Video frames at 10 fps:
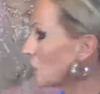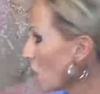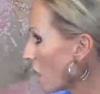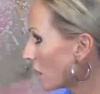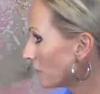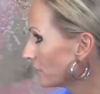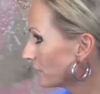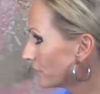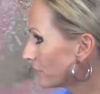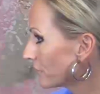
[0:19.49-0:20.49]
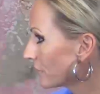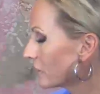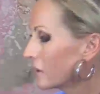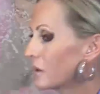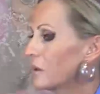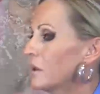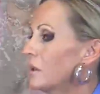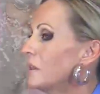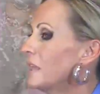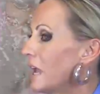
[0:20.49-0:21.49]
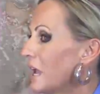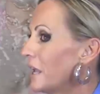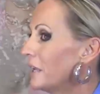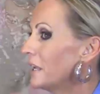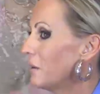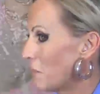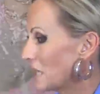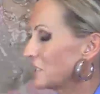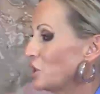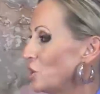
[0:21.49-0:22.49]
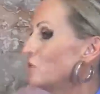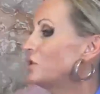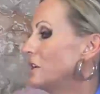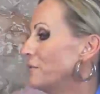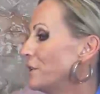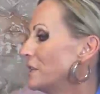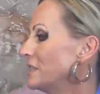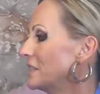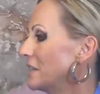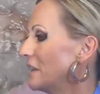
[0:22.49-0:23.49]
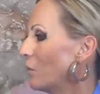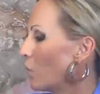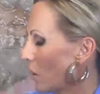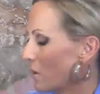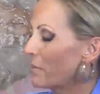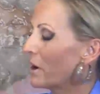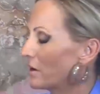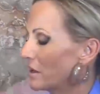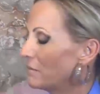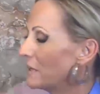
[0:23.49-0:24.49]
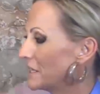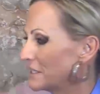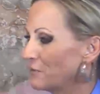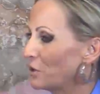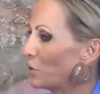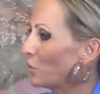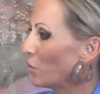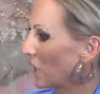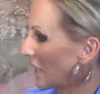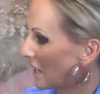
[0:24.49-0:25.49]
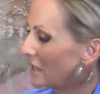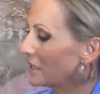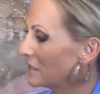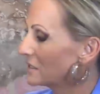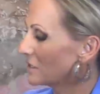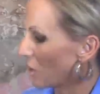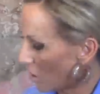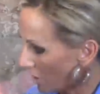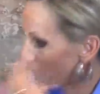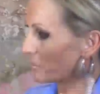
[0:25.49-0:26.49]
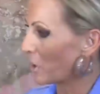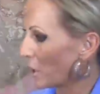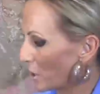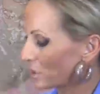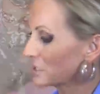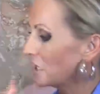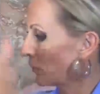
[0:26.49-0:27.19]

long, then it makes a huge difference where we part it, because if we cut it on the part,